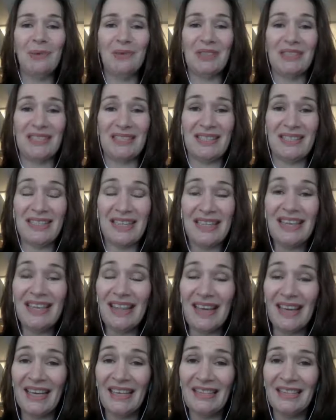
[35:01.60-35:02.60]
to see
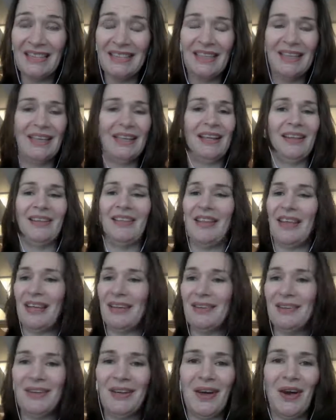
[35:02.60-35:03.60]
that,
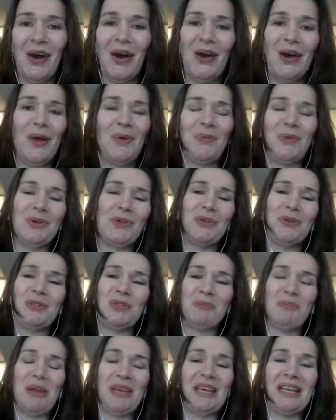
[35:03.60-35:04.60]
then I don't want you
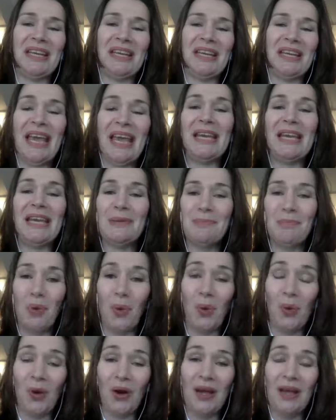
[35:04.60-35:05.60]
spending any
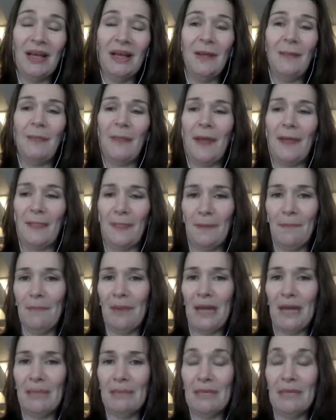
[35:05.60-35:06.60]
more than the
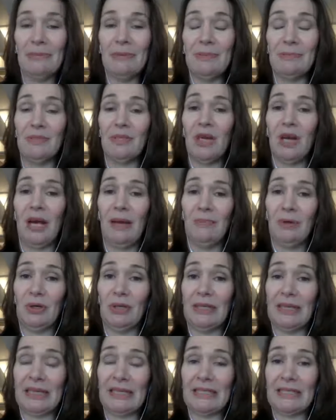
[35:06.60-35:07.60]
bare minimum time on
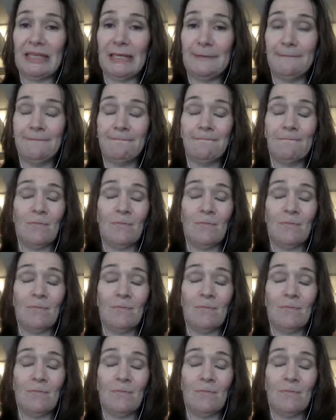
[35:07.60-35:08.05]
LinkedIn.